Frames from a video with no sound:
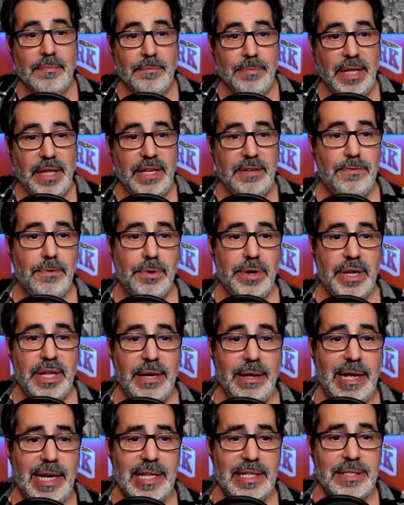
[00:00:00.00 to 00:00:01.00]
Played 40
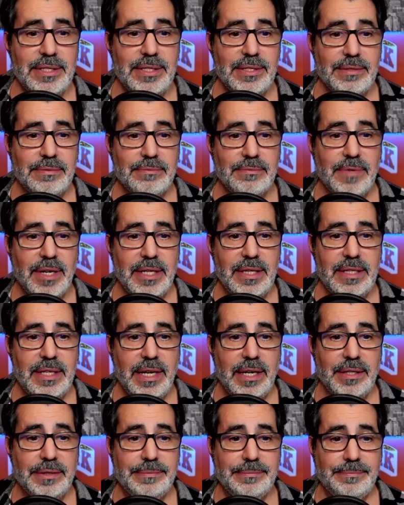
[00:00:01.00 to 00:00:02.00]
minutes right
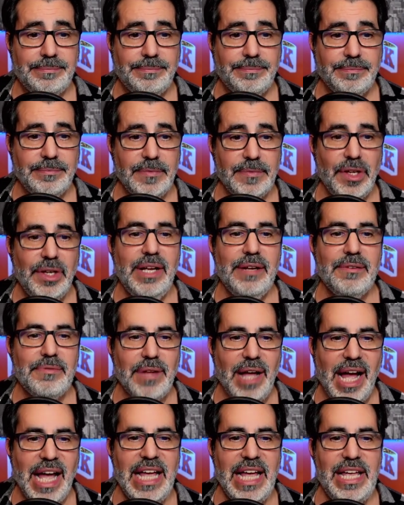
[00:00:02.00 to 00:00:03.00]
there. Look at
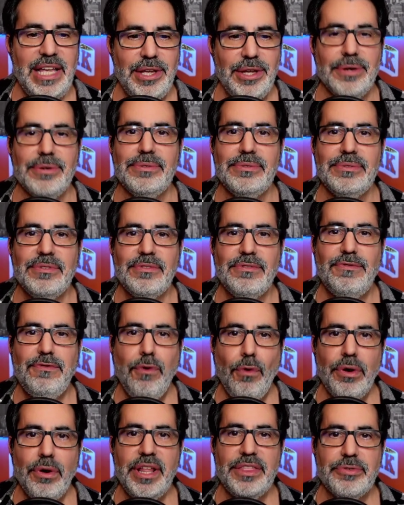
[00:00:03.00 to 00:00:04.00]
IQ.
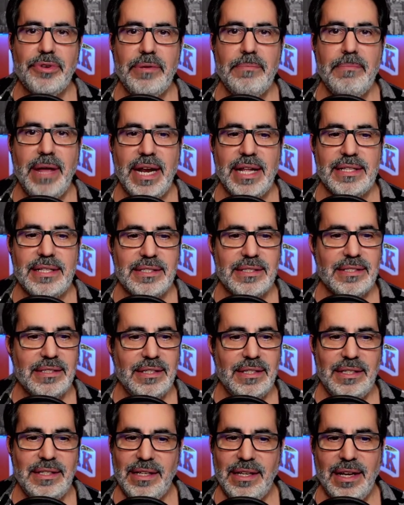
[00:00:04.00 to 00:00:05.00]
43 minutes.
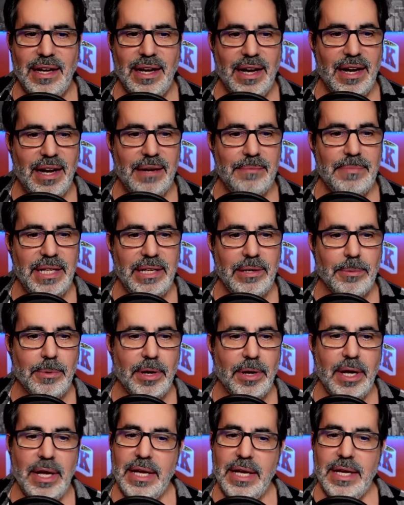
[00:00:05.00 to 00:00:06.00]
Unbelievable.
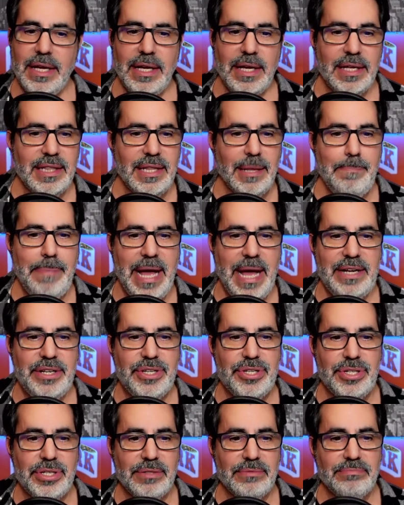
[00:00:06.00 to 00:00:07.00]
The
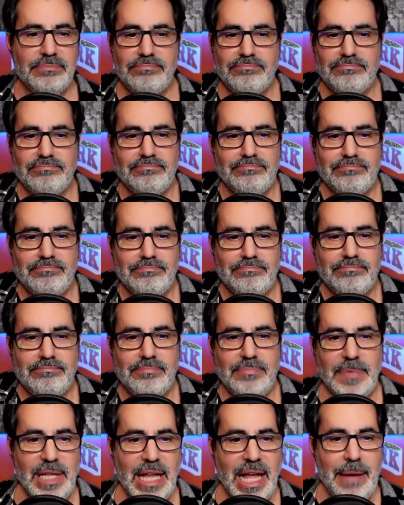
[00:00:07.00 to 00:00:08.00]
bench.
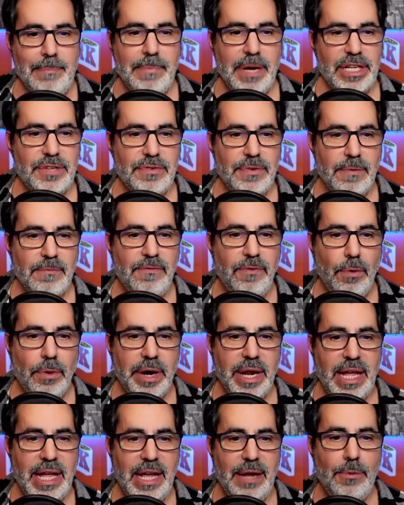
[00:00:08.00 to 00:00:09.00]
Not much from
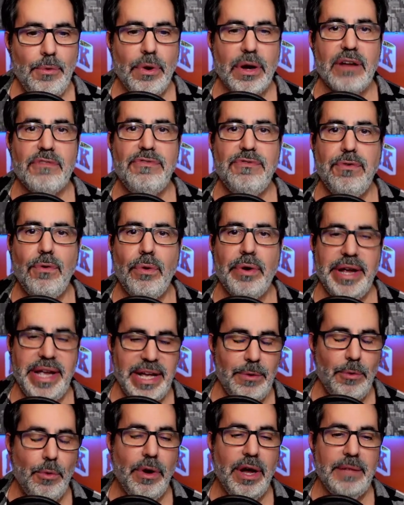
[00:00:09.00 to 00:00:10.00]
Fournier. 1 of 4. He hit
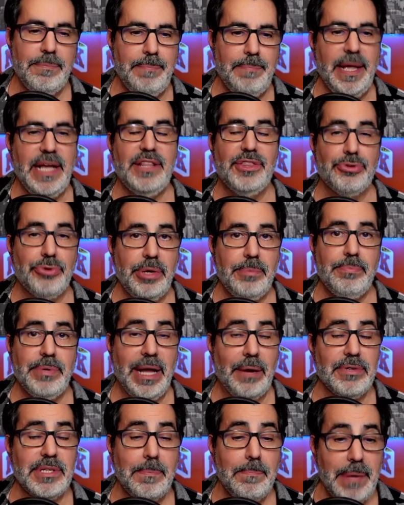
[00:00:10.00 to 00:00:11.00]
one big three. That
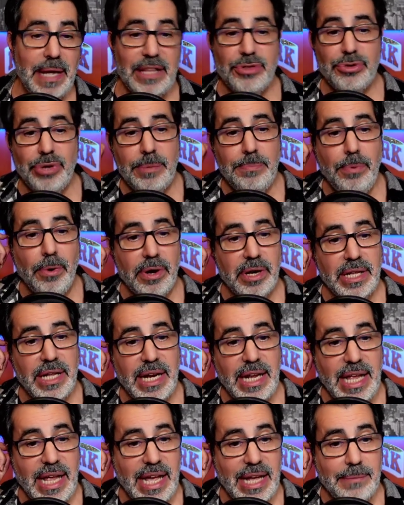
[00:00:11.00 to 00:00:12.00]
was a big three-pointer that
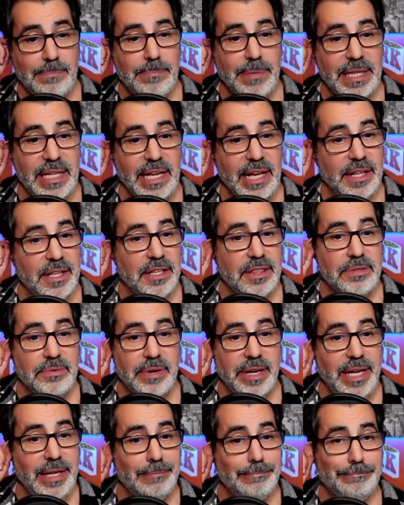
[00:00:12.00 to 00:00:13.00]
he hit. But the other
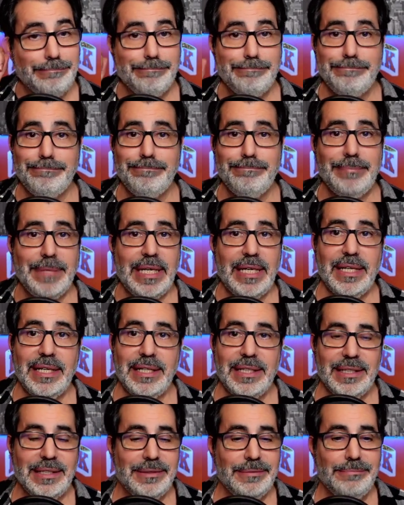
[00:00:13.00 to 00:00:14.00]
three,
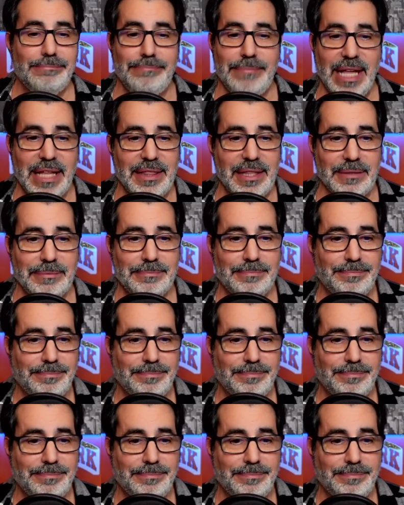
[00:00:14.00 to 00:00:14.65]
nothing.